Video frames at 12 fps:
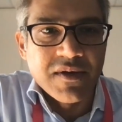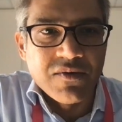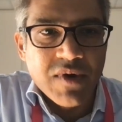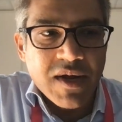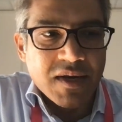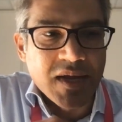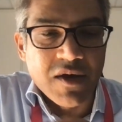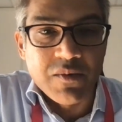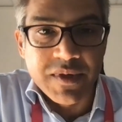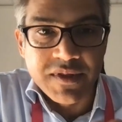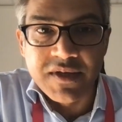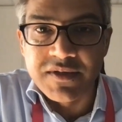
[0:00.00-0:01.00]
right now,
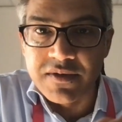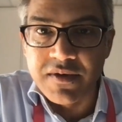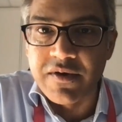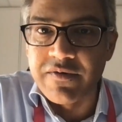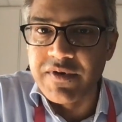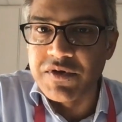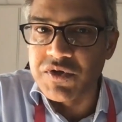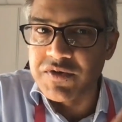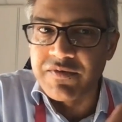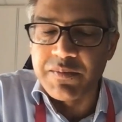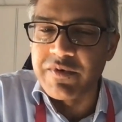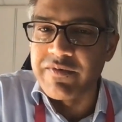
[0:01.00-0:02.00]
but there's a lot of
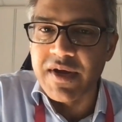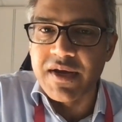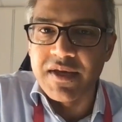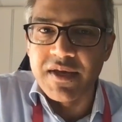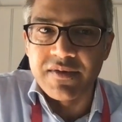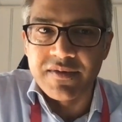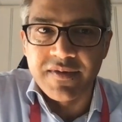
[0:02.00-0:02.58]
interest for providing it,